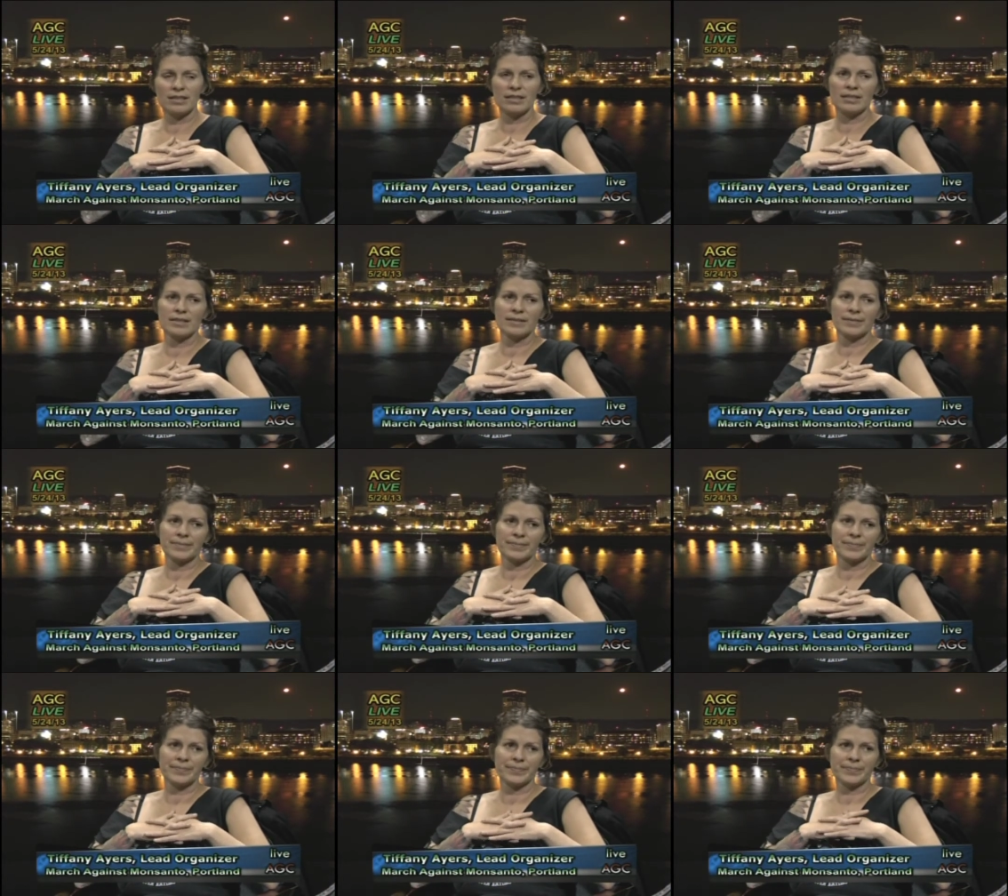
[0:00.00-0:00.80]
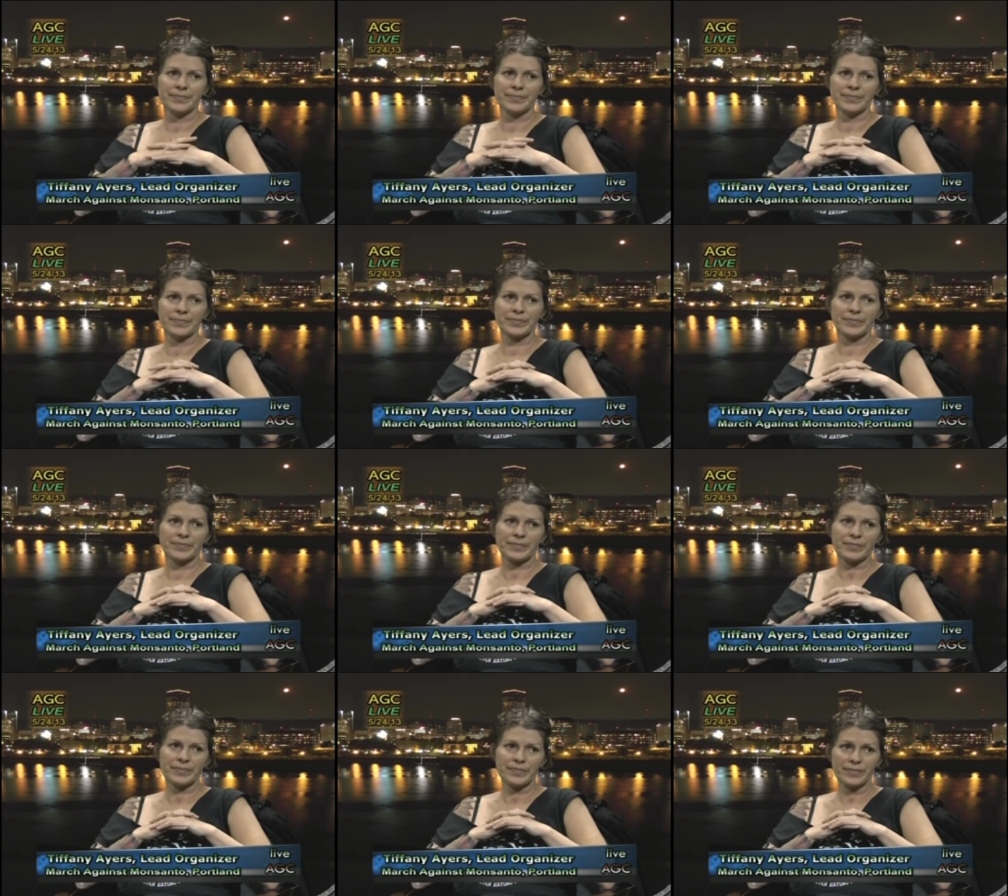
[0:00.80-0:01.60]
That's kind of what led to the Dust
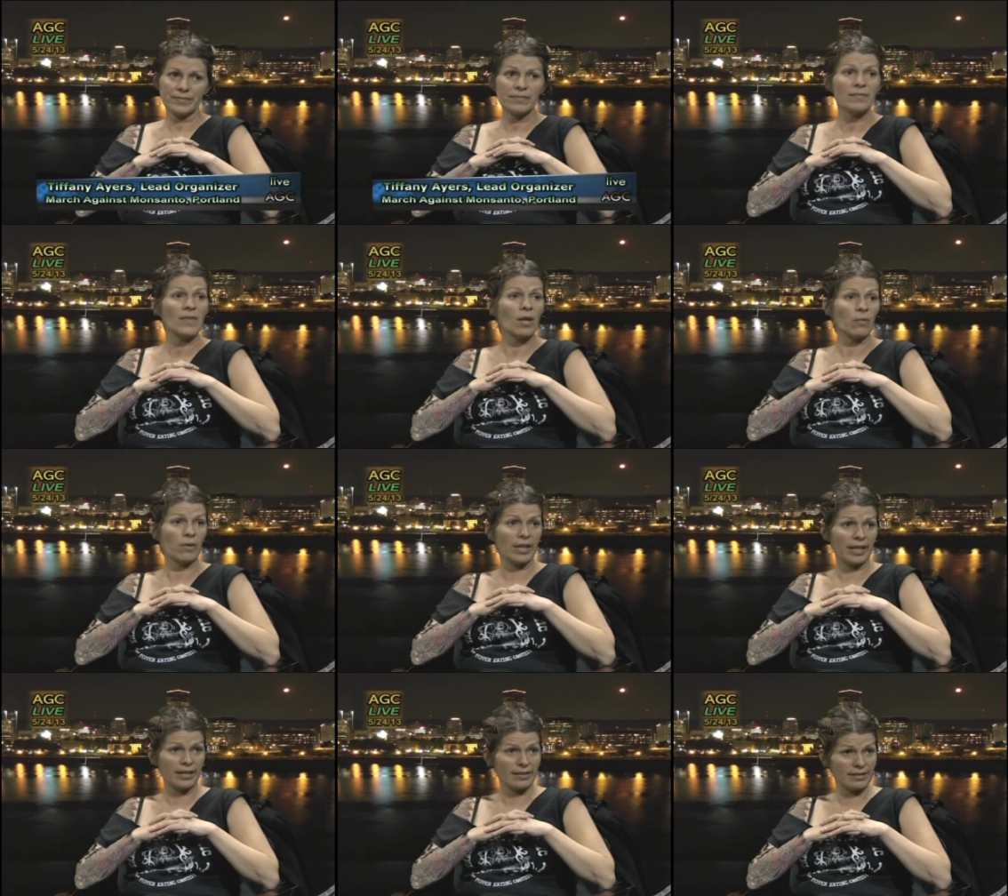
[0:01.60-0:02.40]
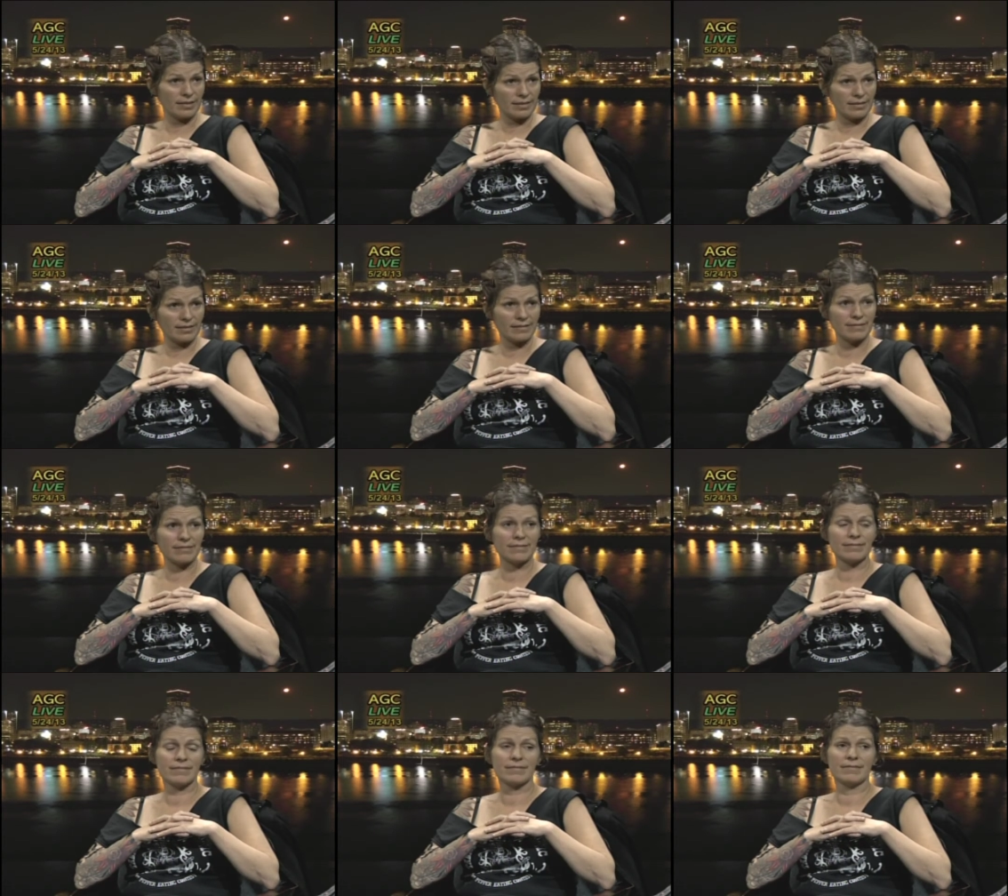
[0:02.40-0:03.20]
Bowl. Right. That whole,
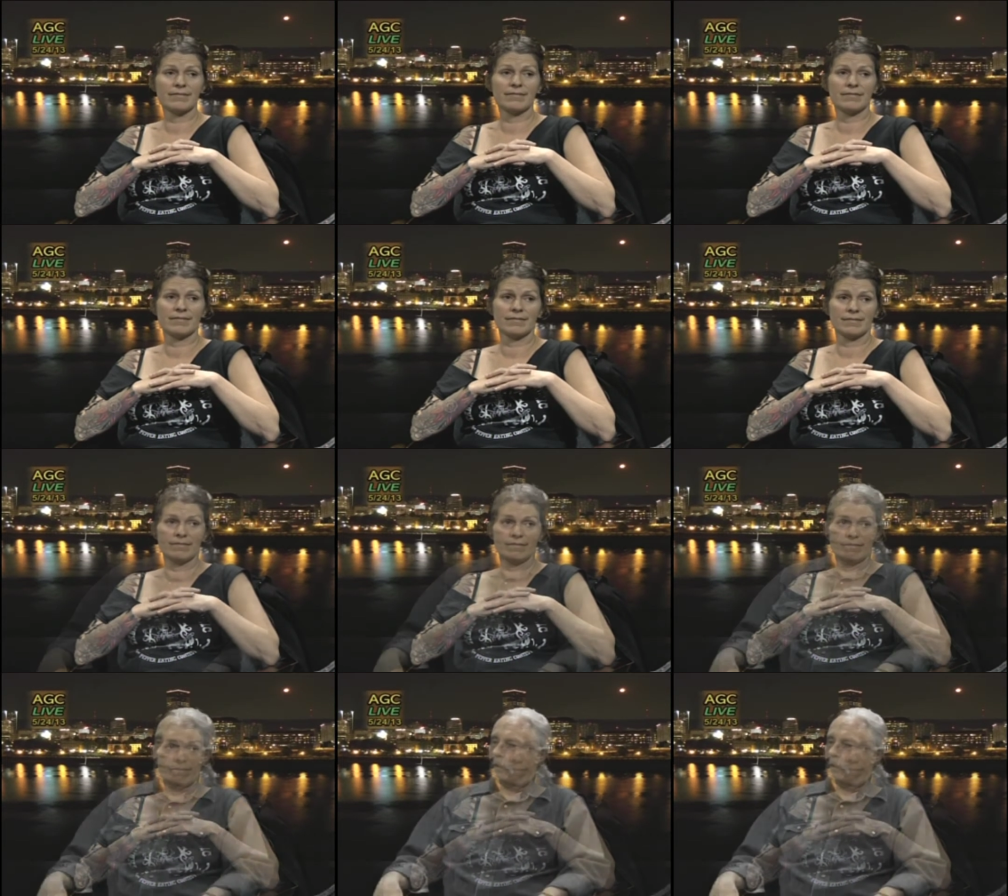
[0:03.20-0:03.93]
that whole thing.